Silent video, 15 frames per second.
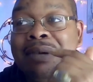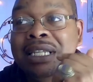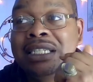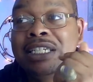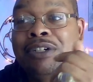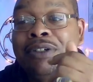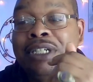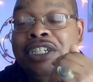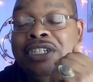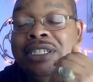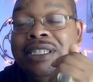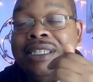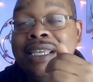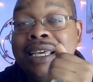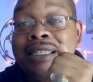I literally
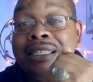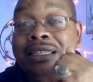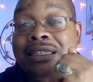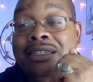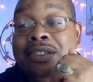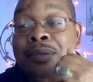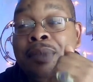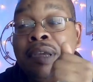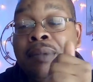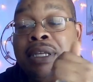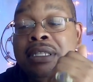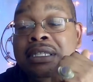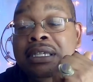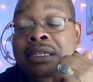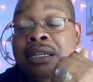just said that there's something
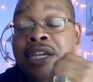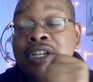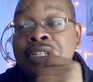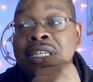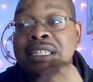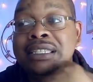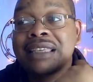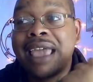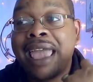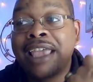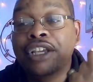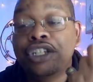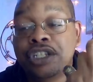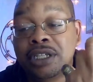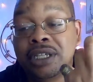about this connection that's
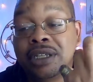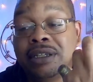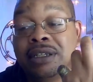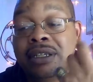ancient.